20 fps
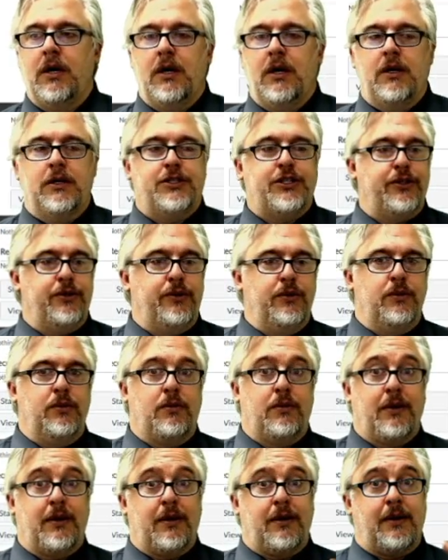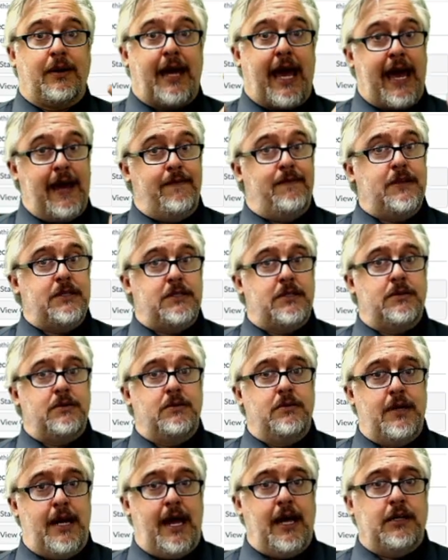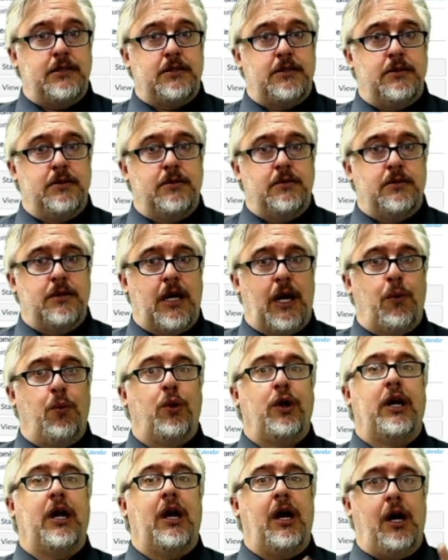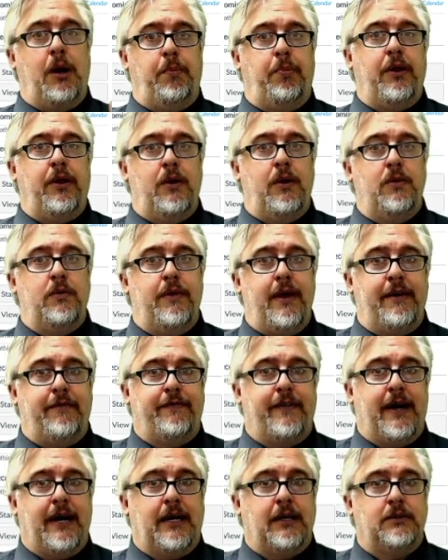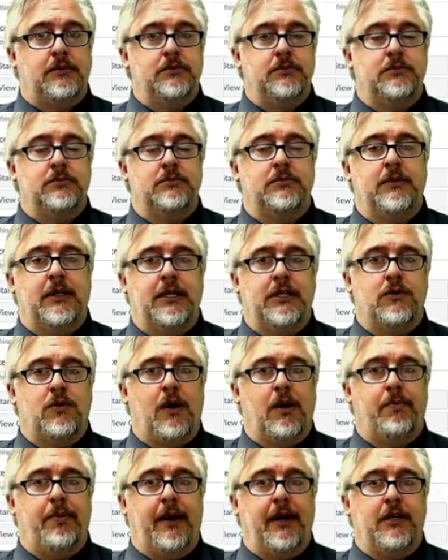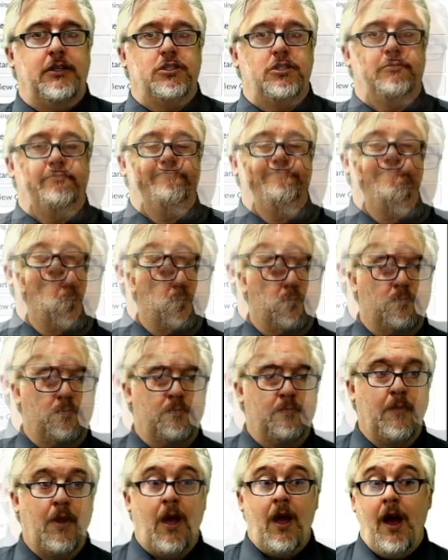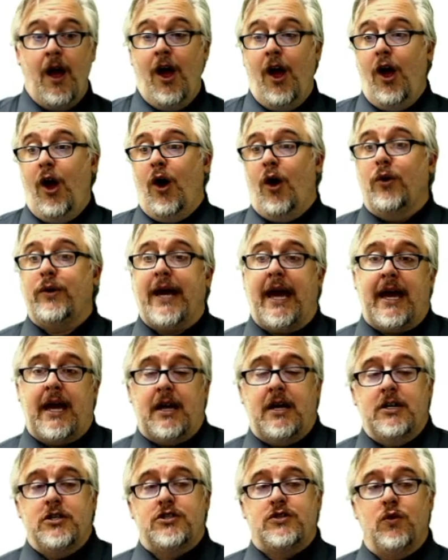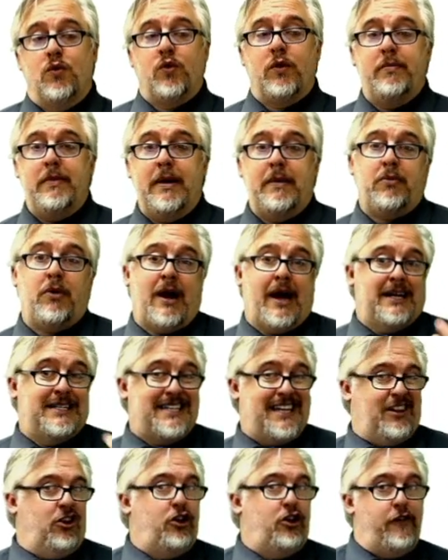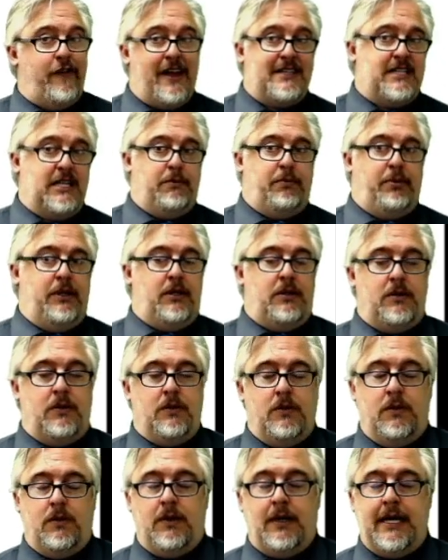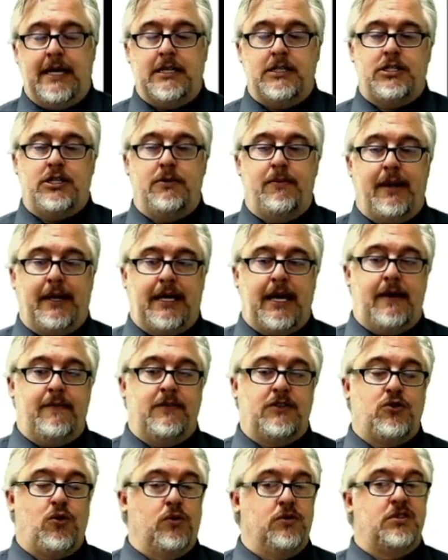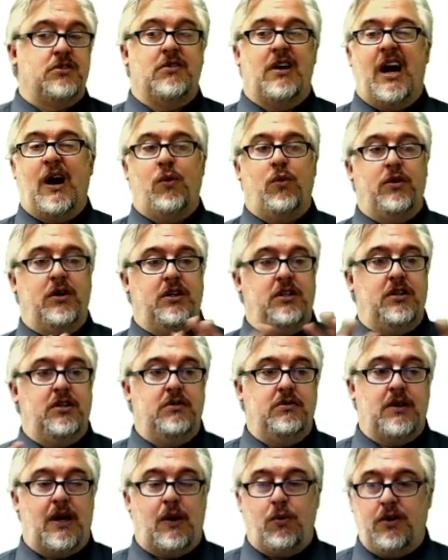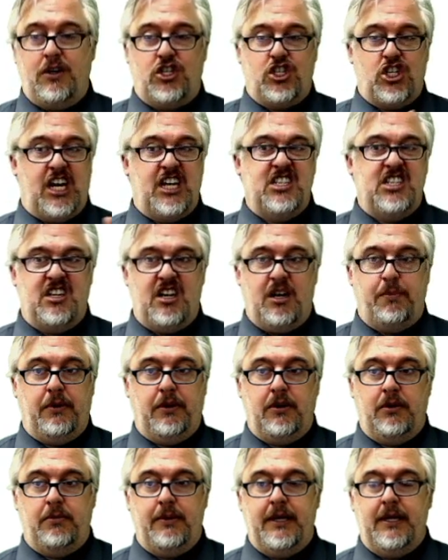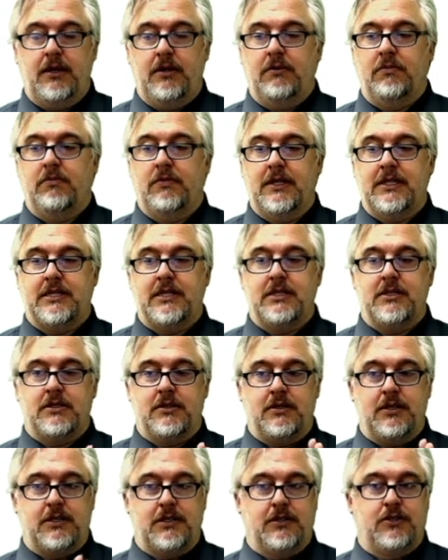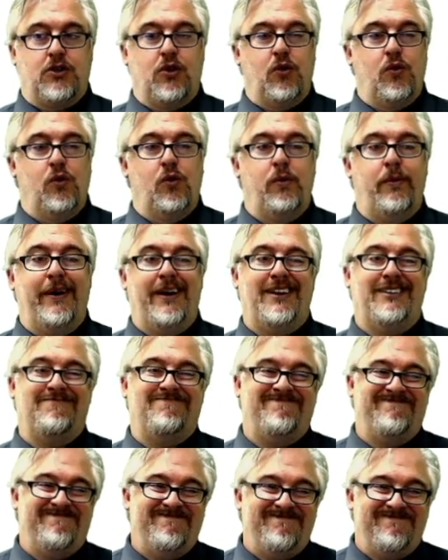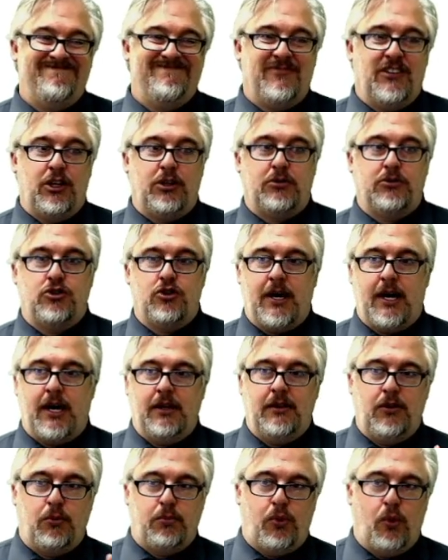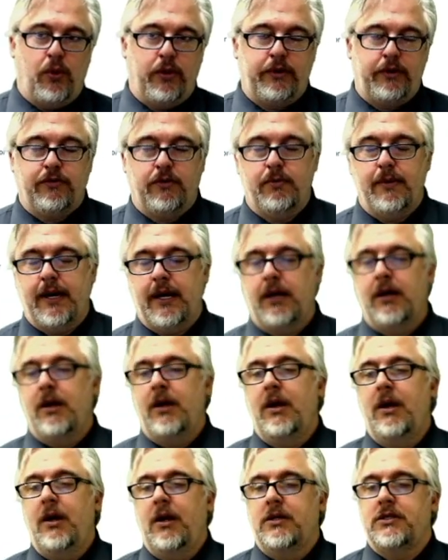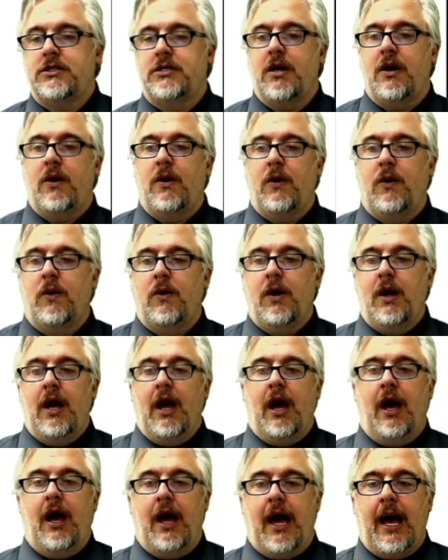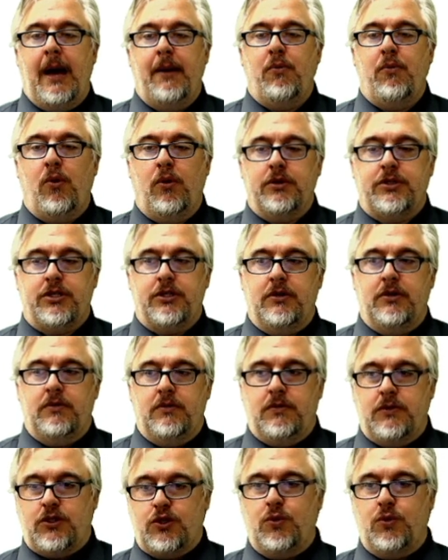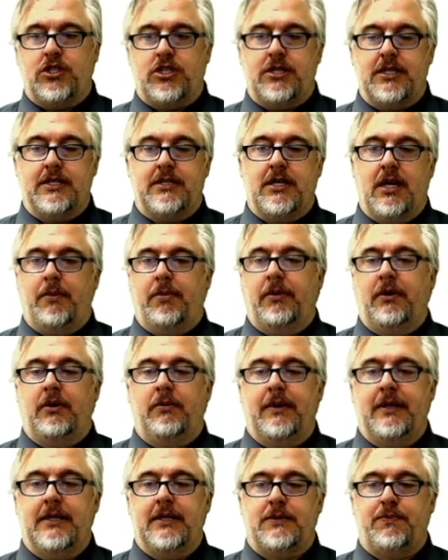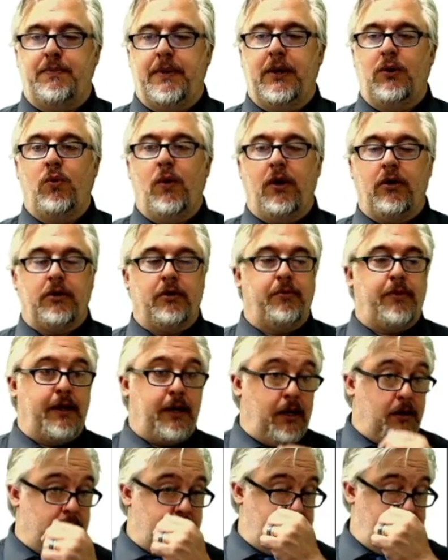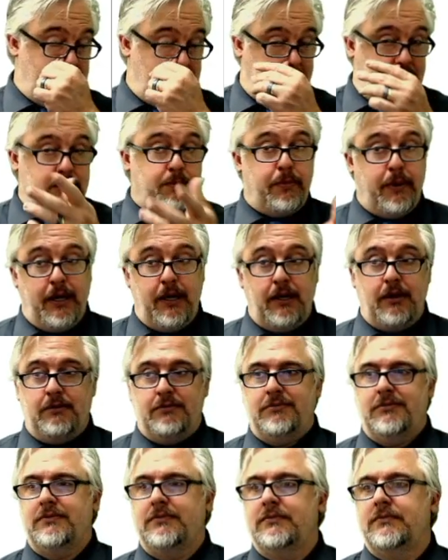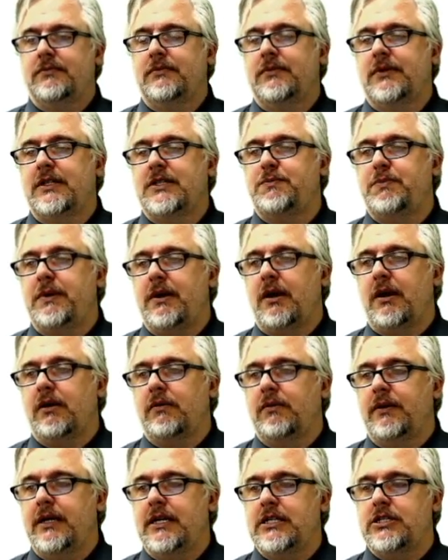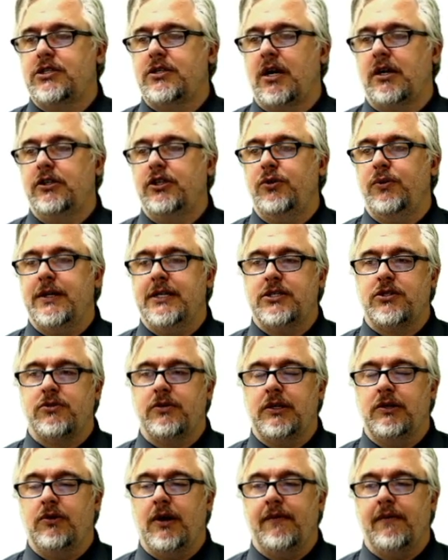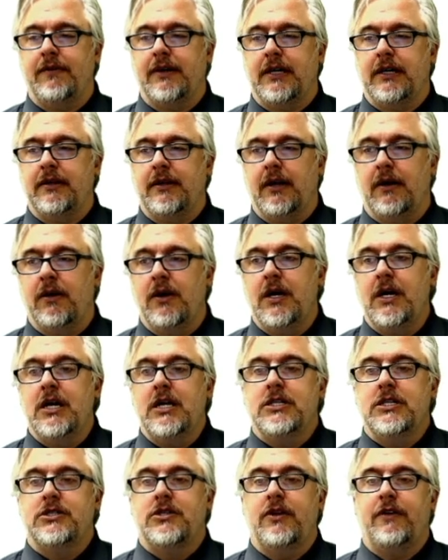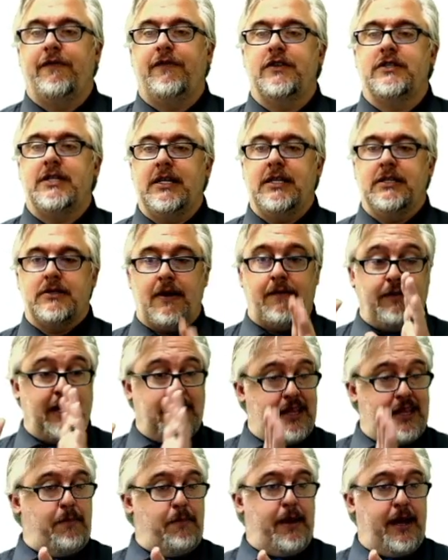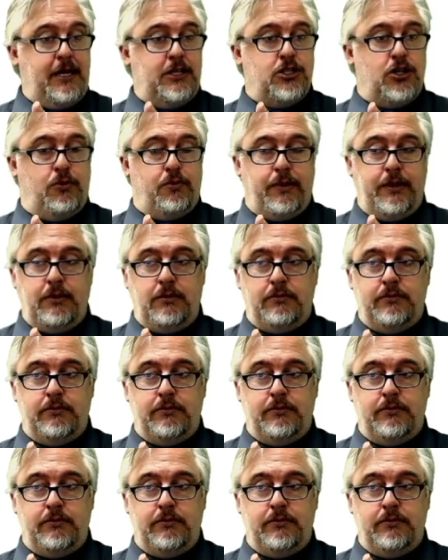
to Canvas next, and we're going to upload that file into our page. Okay, so remember I downloaded that template into my Canvas course. I want to change it up a little bit. This is cool, but a little dry, a little boring for me. So I want to switch this up a little bit. This big welcome thing here is nice, but let's put our new history graphic in there. So the first thing is I've got that page open